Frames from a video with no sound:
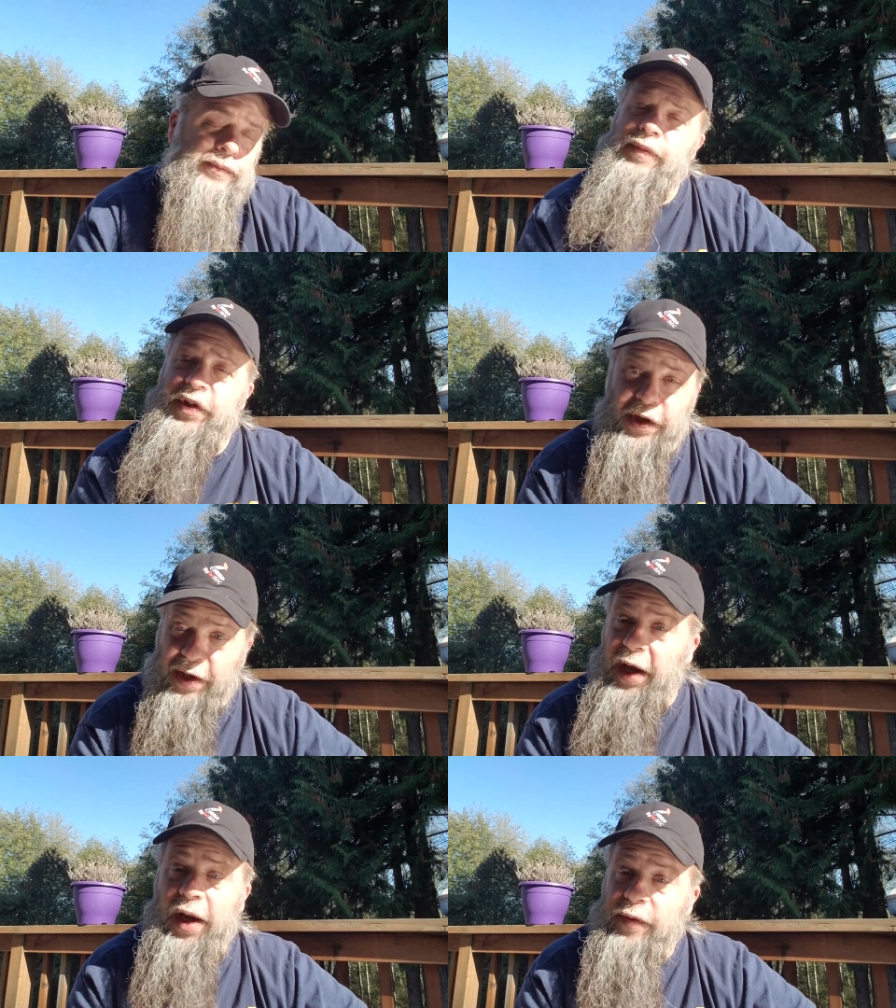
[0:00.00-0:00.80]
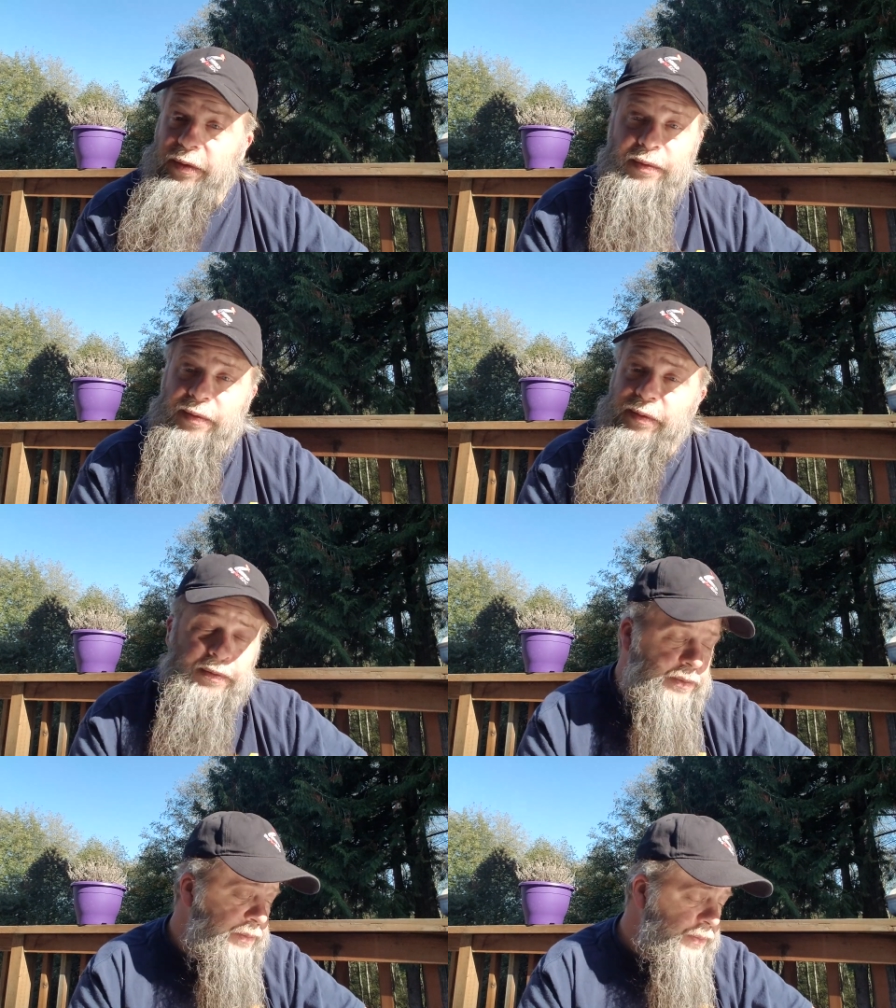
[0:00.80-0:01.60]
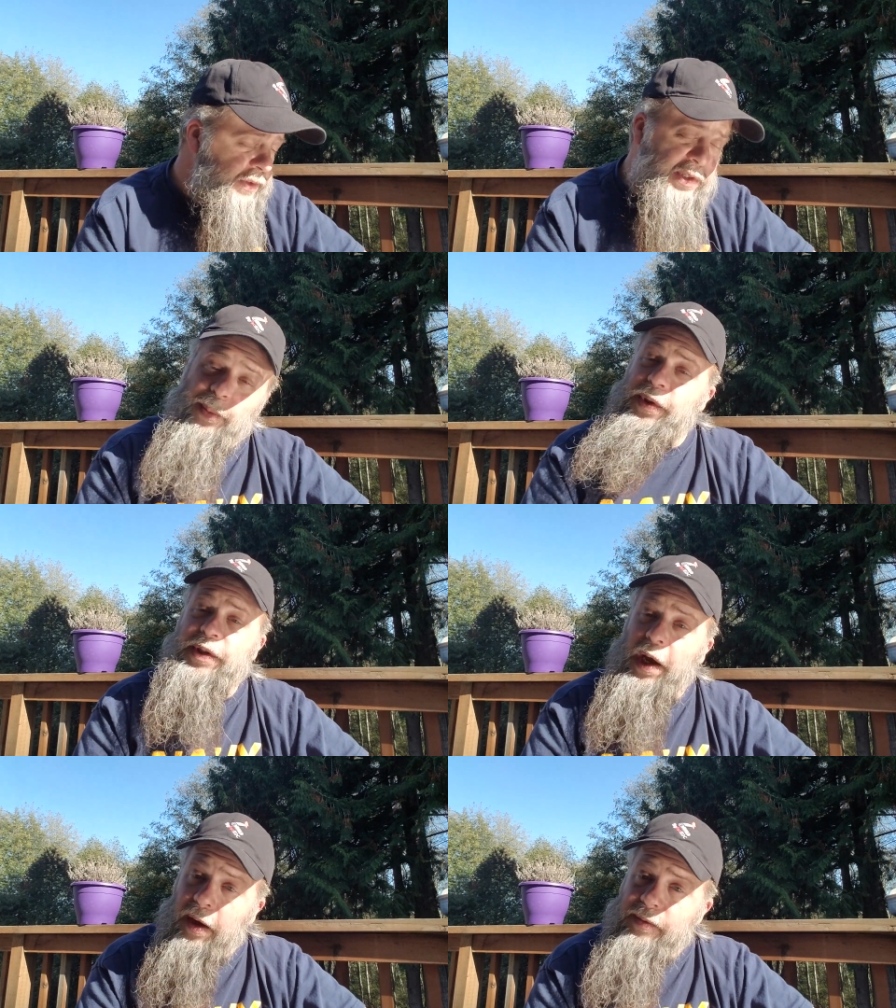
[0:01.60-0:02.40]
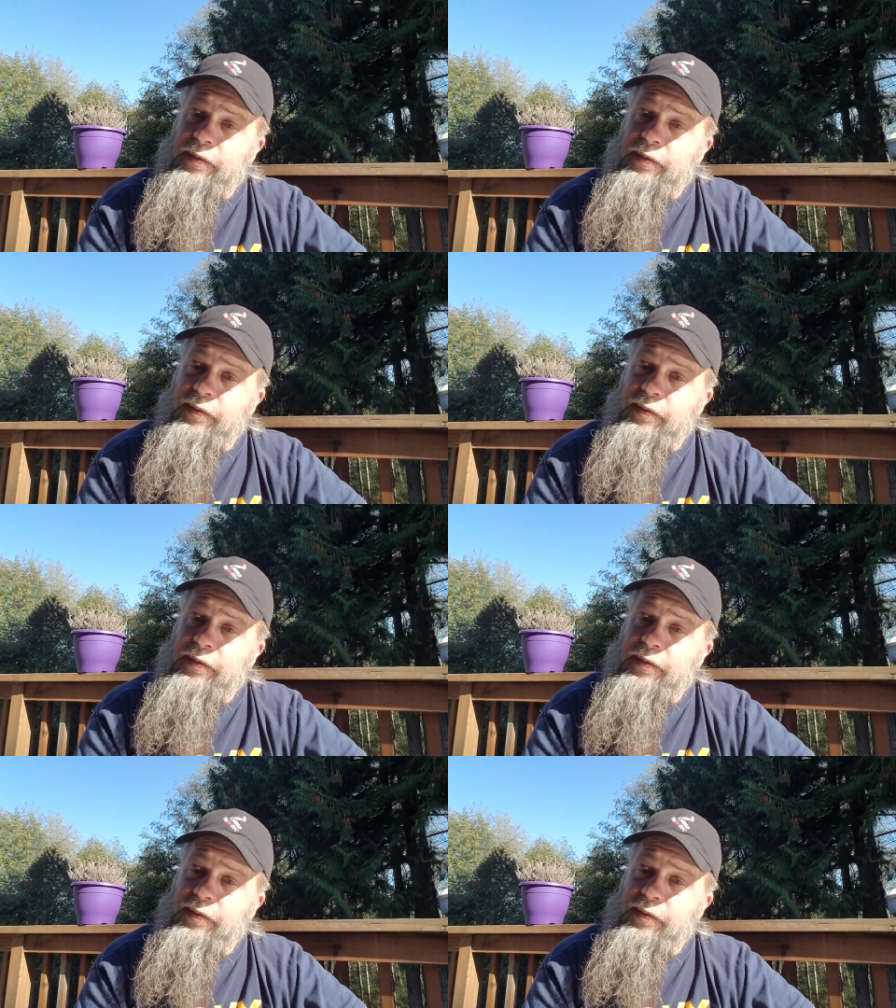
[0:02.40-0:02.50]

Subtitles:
it's a good knife. Simple as that.